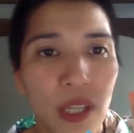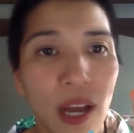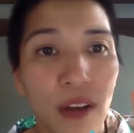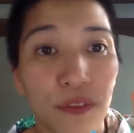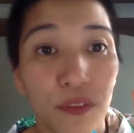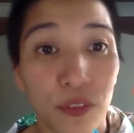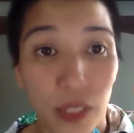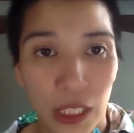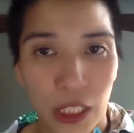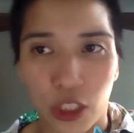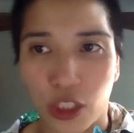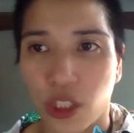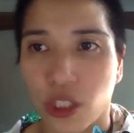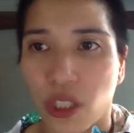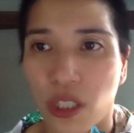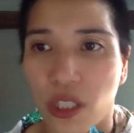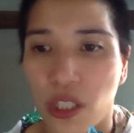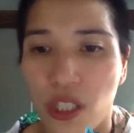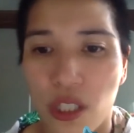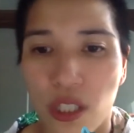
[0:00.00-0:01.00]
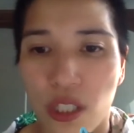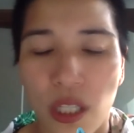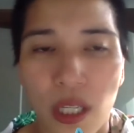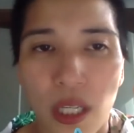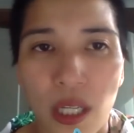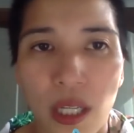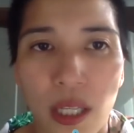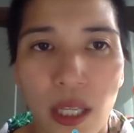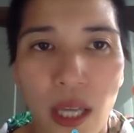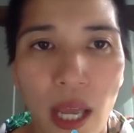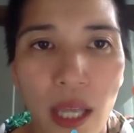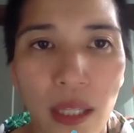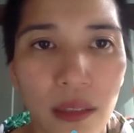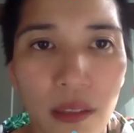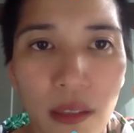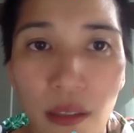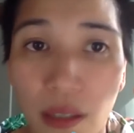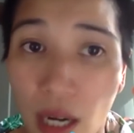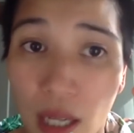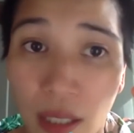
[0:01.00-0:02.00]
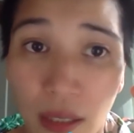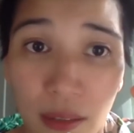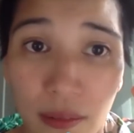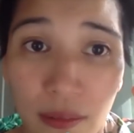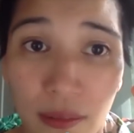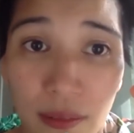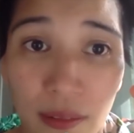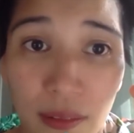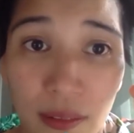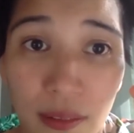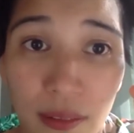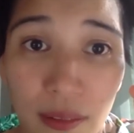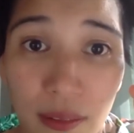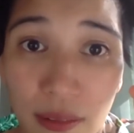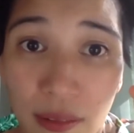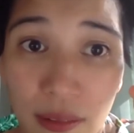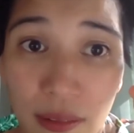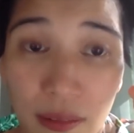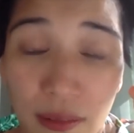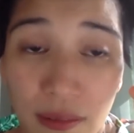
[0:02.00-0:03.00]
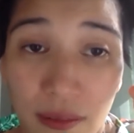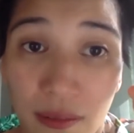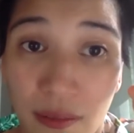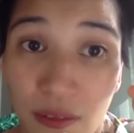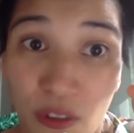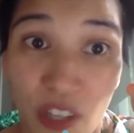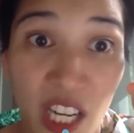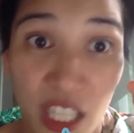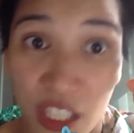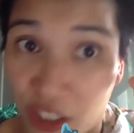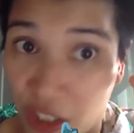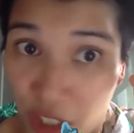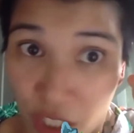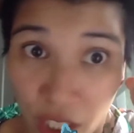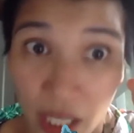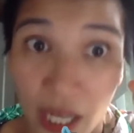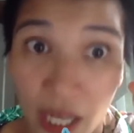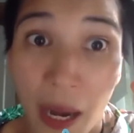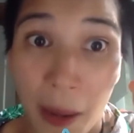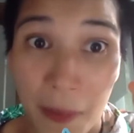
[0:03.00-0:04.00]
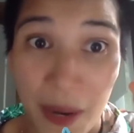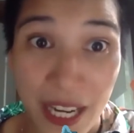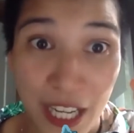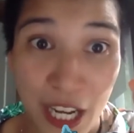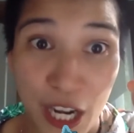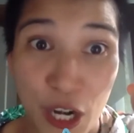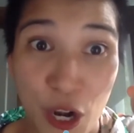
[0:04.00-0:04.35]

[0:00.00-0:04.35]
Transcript: have teachers and they're not rich. I mean,